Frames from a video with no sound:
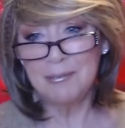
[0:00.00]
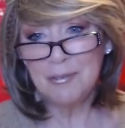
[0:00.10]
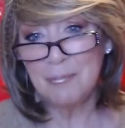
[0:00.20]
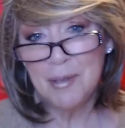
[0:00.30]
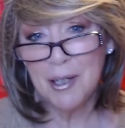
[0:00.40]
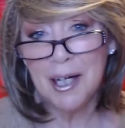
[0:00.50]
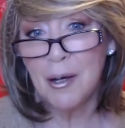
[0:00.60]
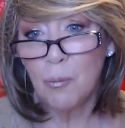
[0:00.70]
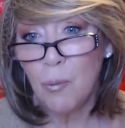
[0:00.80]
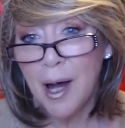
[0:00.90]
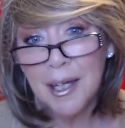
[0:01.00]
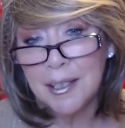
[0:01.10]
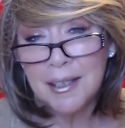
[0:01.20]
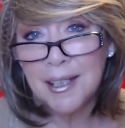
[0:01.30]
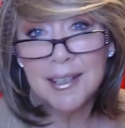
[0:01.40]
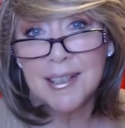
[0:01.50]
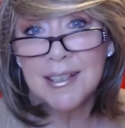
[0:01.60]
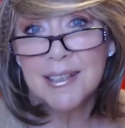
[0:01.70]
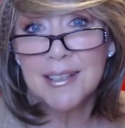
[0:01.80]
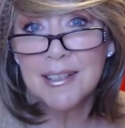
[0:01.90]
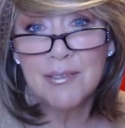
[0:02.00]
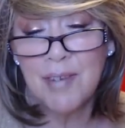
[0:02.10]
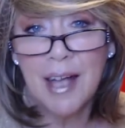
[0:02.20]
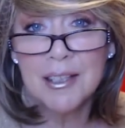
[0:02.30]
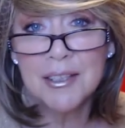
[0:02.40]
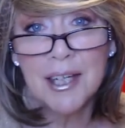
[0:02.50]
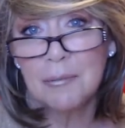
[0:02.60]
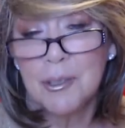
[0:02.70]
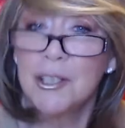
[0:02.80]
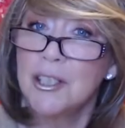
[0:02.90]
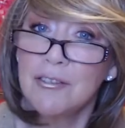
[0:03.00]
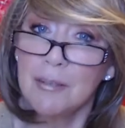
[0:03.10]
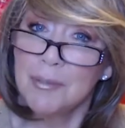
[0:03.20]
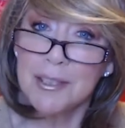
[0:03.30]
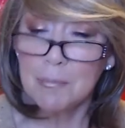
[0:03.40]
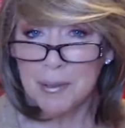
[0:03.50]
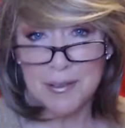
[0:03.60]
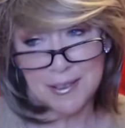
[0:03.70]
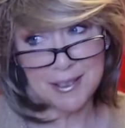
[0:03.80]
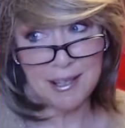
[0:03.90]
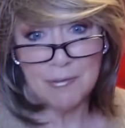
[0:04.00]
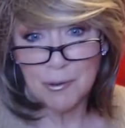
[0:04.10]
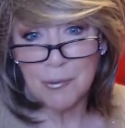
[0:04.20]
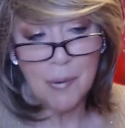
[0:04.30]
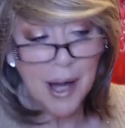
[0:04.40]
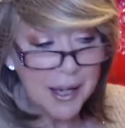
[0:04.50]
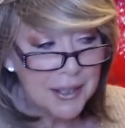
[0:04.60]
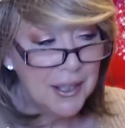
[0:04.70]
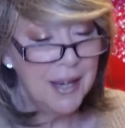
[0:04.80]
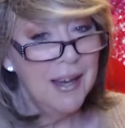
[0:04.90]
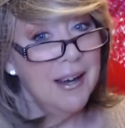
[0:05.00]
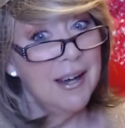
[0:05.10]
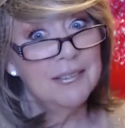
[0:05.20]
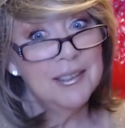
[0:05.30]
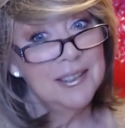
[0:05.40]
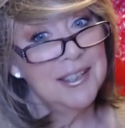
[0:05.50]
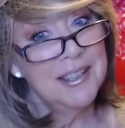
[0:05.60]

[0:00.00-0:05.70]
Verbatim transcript: from the Wine and Kisses Valentine Wishes from Sip and Savor Wine. I really